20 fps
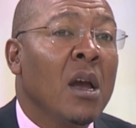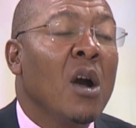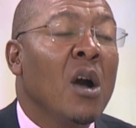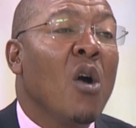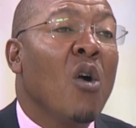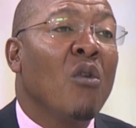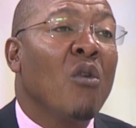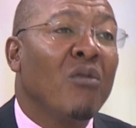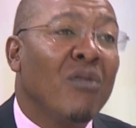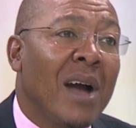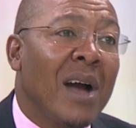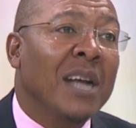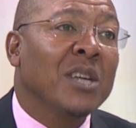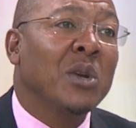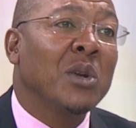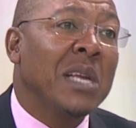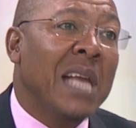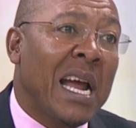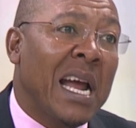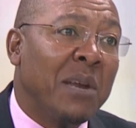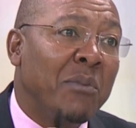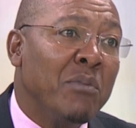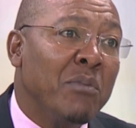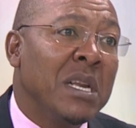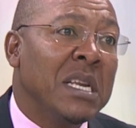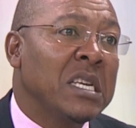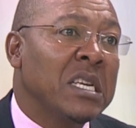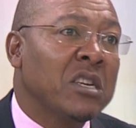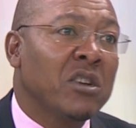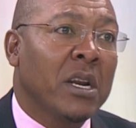of actually
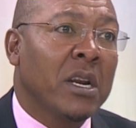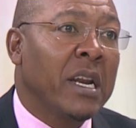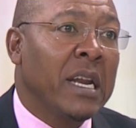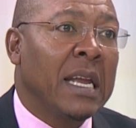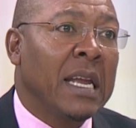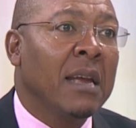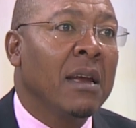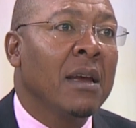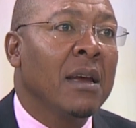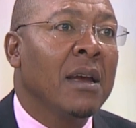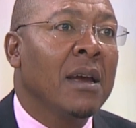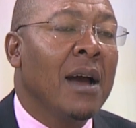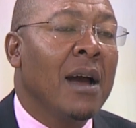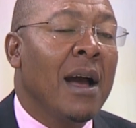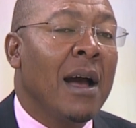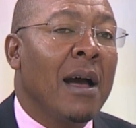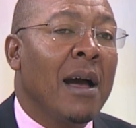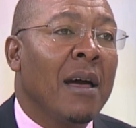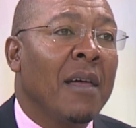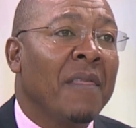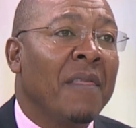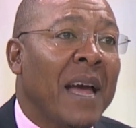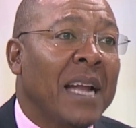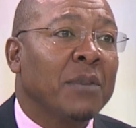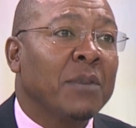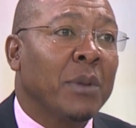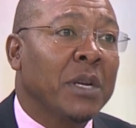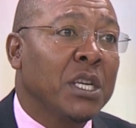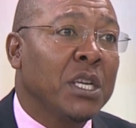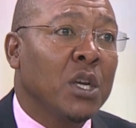administering that
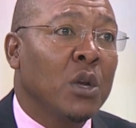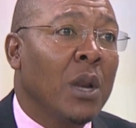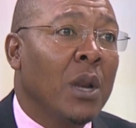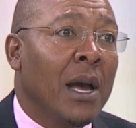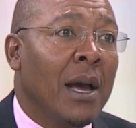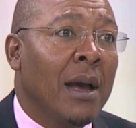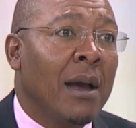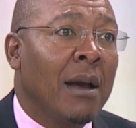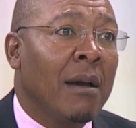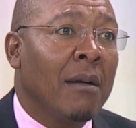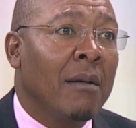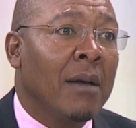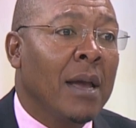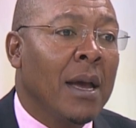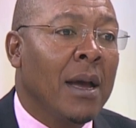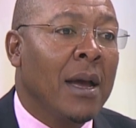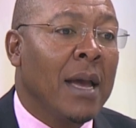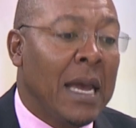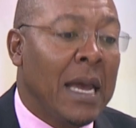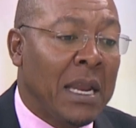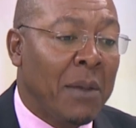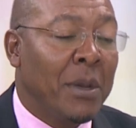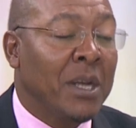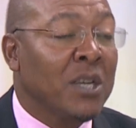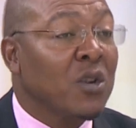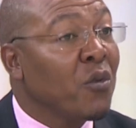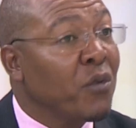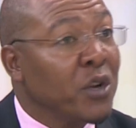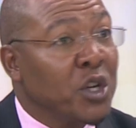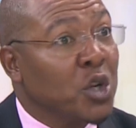particular
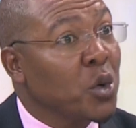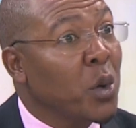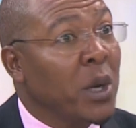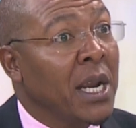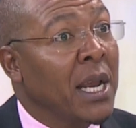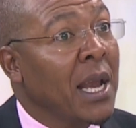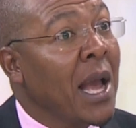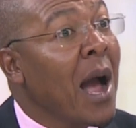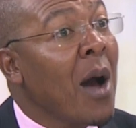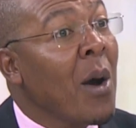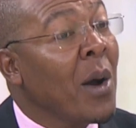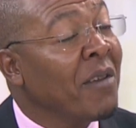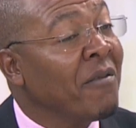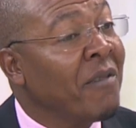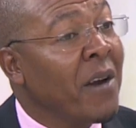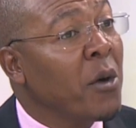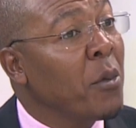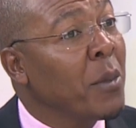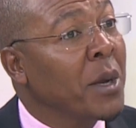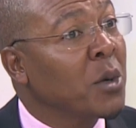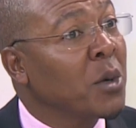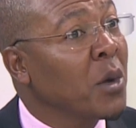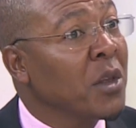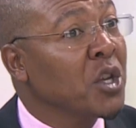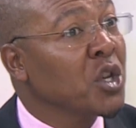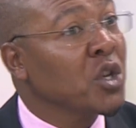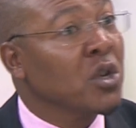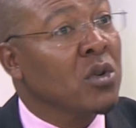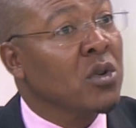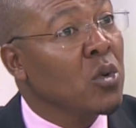element of ensuring our environment where
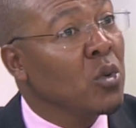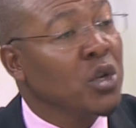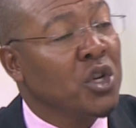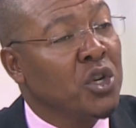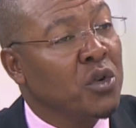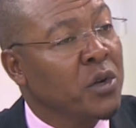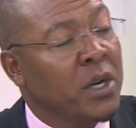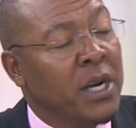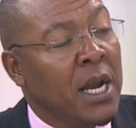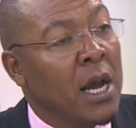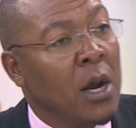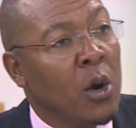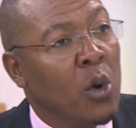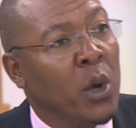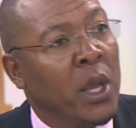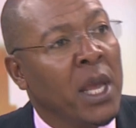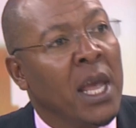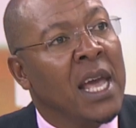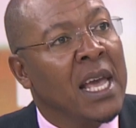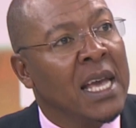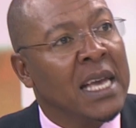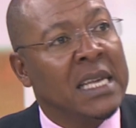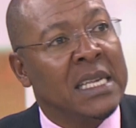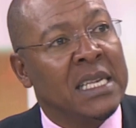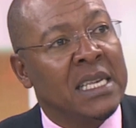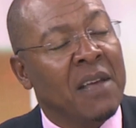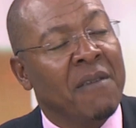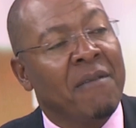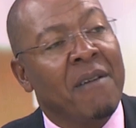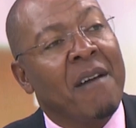the school children are going is
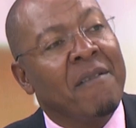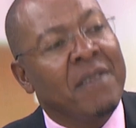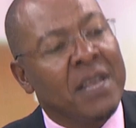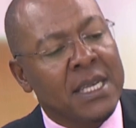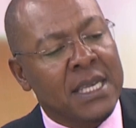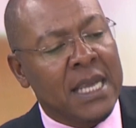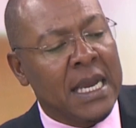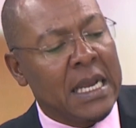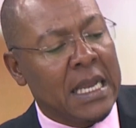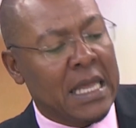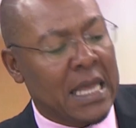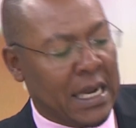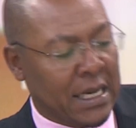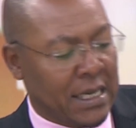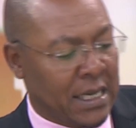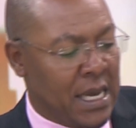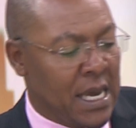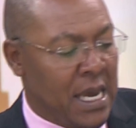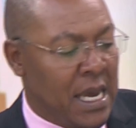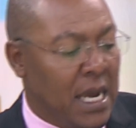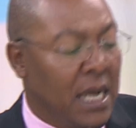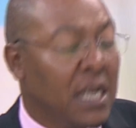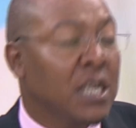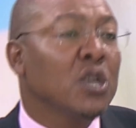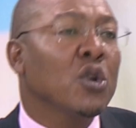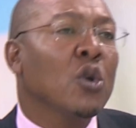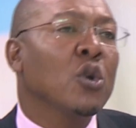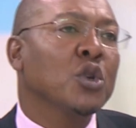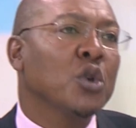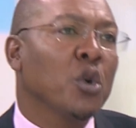safe. Having said that, it
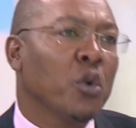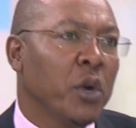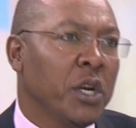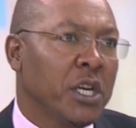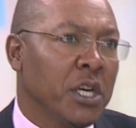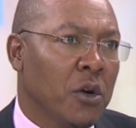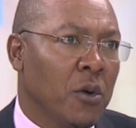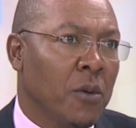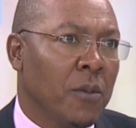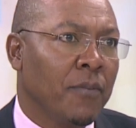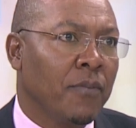is also critical